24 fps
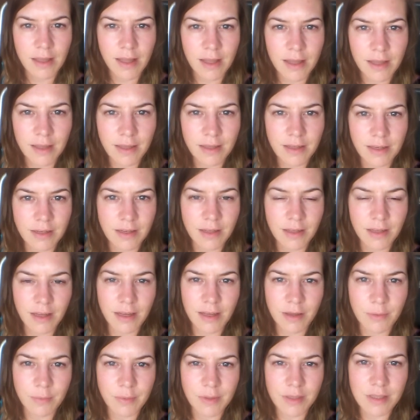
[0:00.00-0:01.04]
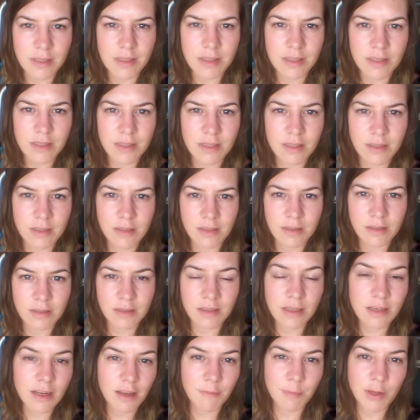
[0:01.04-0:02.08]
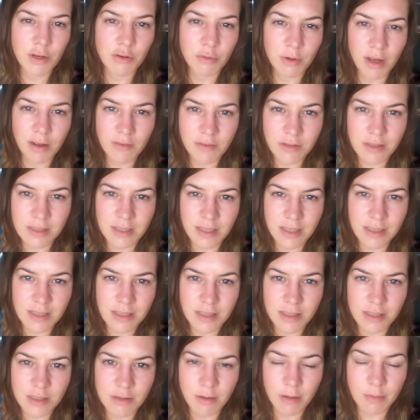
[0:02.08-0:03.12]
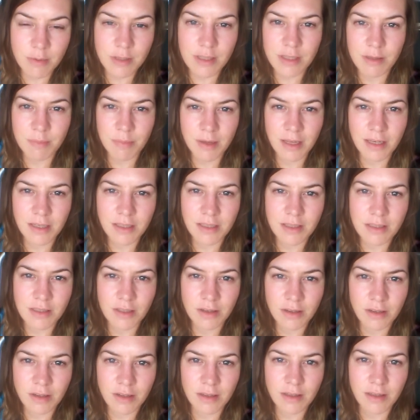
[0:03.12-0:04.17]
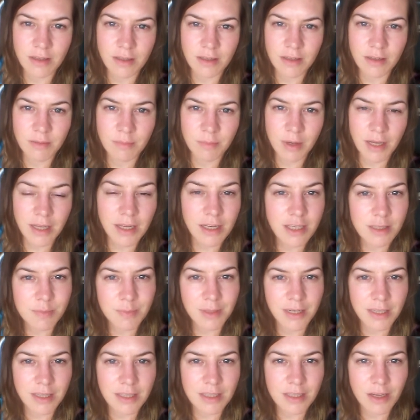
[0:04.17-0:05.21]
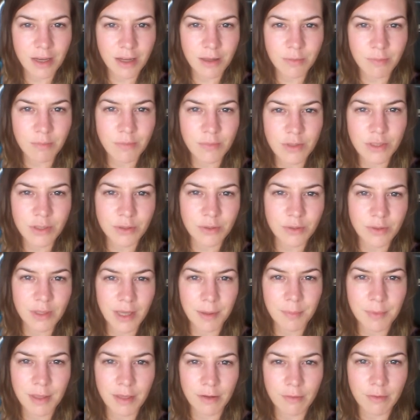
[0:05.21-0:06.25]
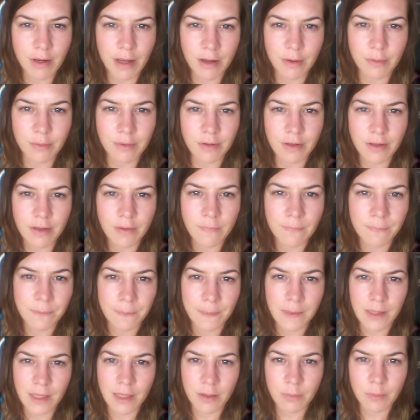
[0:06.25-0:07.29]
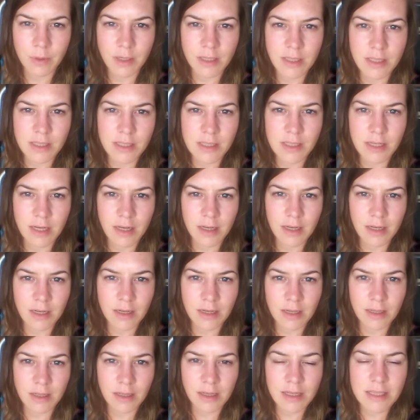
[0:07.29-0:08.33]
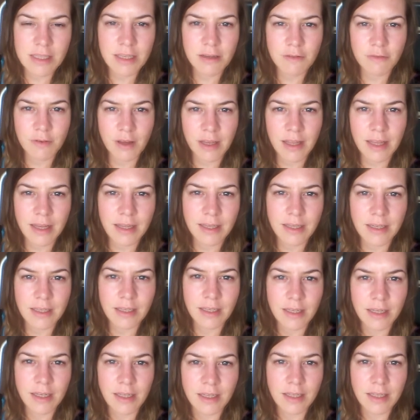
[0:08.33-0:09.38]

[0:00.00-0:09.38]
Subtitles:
and didn't have my driver's license, so I was dependent on my husband at the time to get me around. It was as if I had